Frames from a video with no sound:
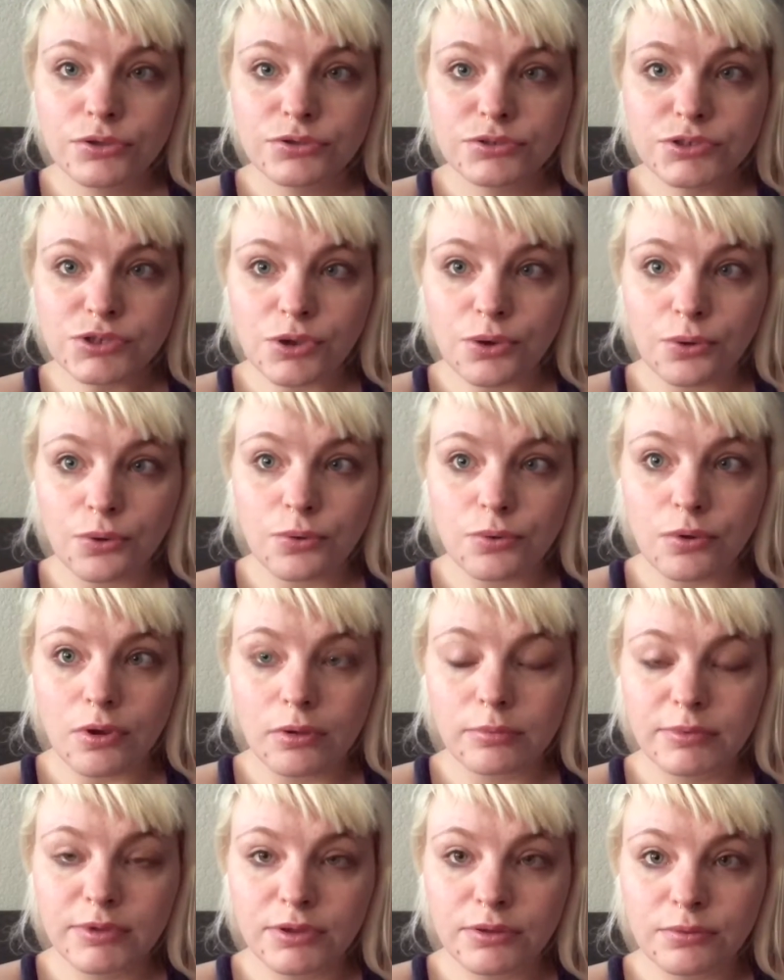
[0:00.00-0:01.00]
So
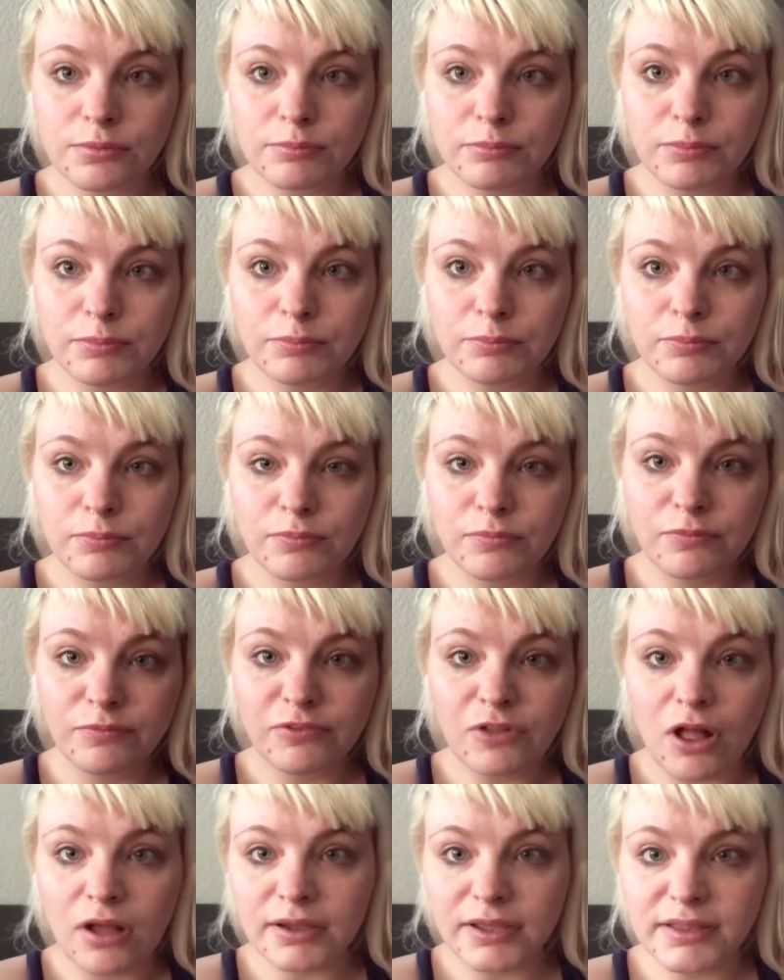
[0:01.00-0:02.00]
I'll be
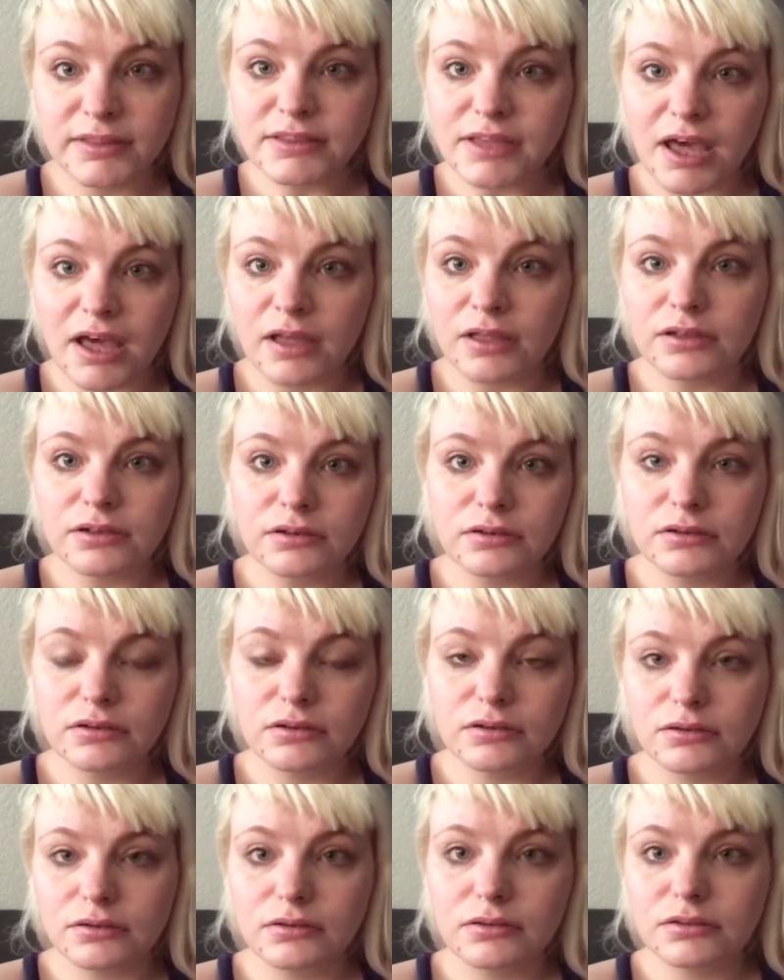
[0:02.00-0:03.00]
vlogging that
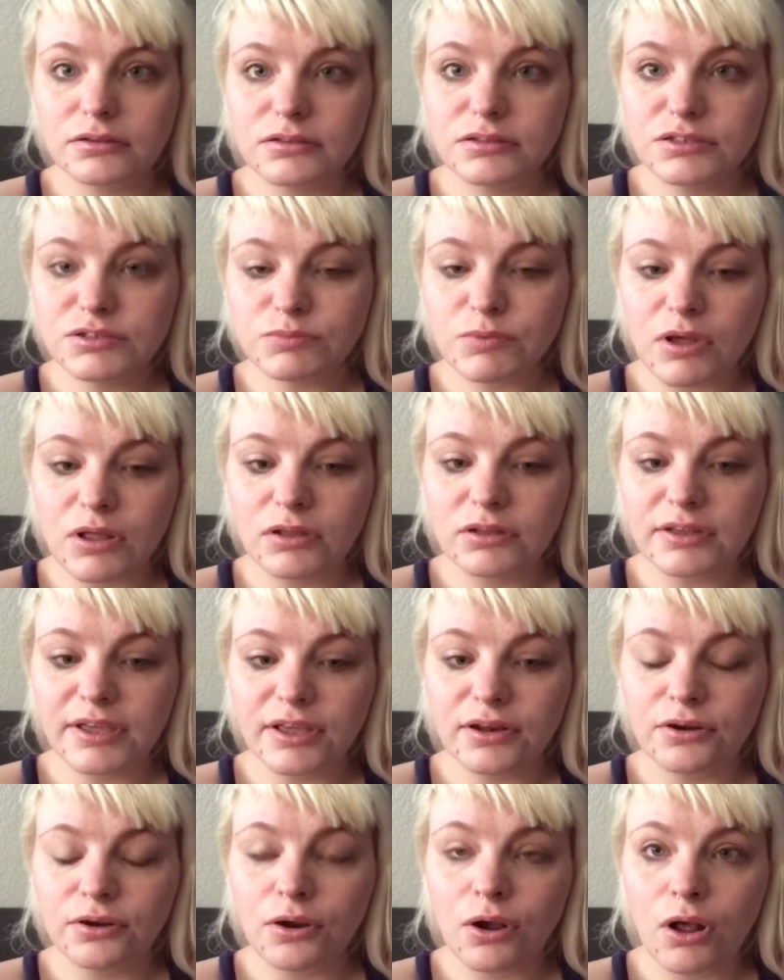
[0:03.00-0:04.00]
as well
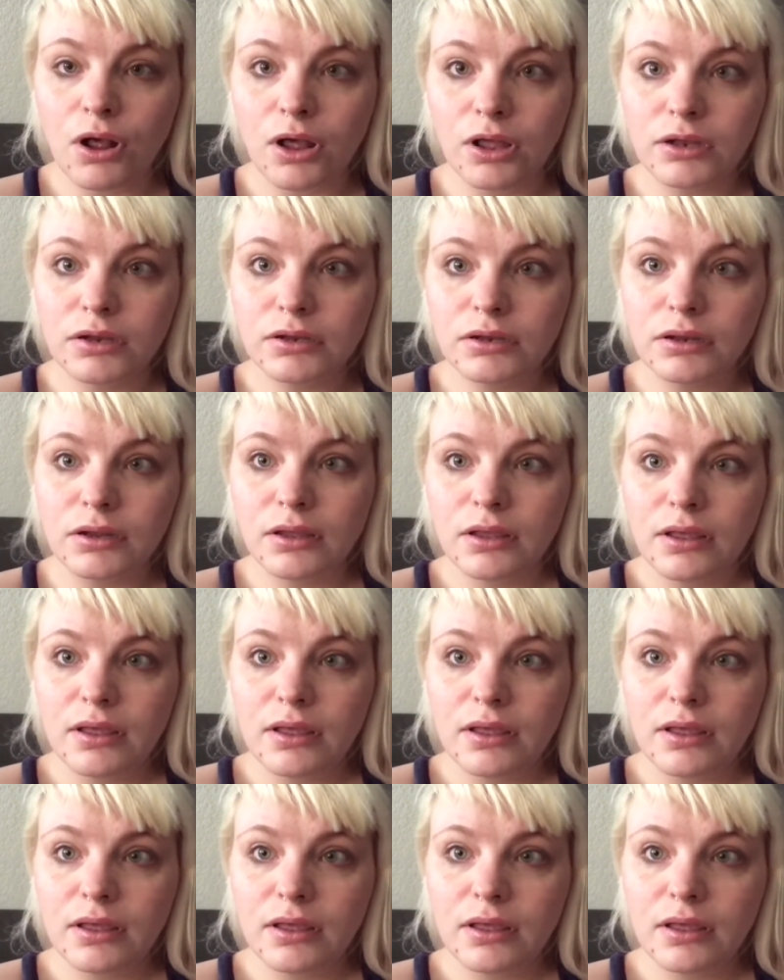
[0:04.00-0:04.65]
later on,